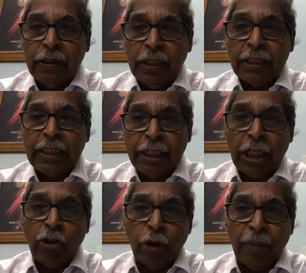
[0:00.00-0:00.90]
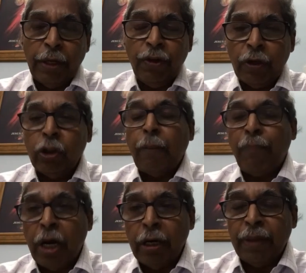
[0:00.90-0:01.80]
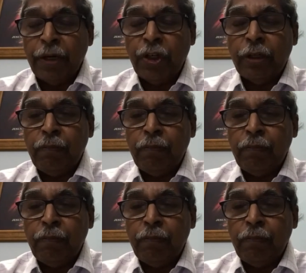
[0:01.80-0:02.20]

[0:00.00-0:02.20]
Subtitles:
the central government or the parliament